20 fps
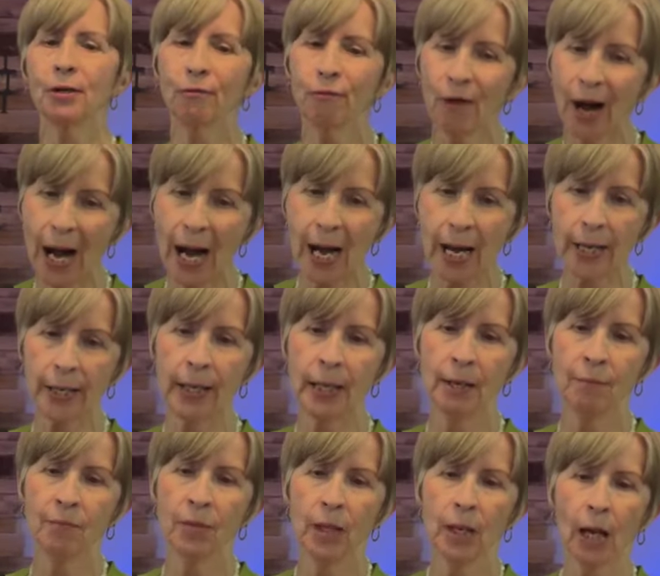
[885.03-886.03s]
the
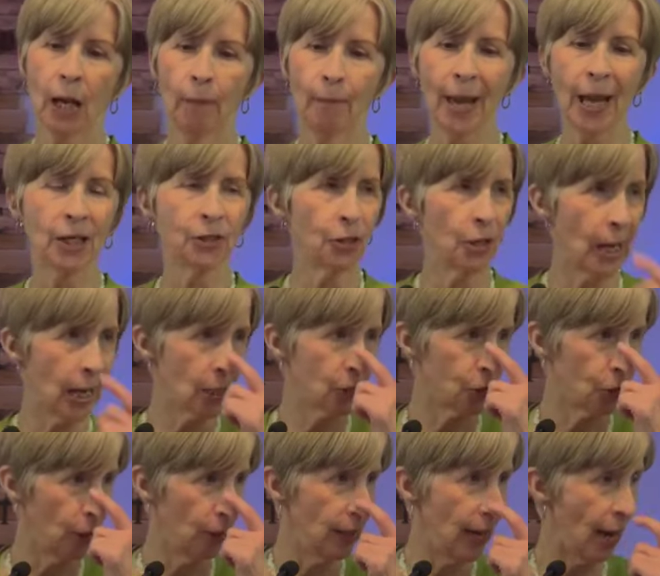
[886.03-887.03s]
divine
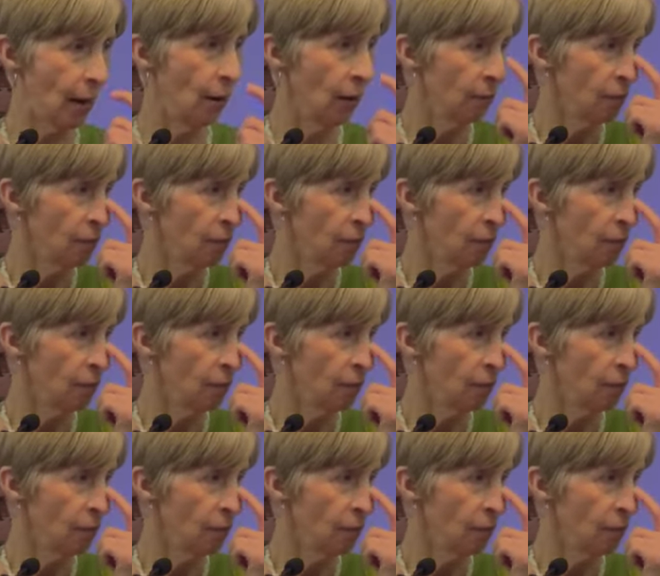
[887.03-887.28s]
imagination.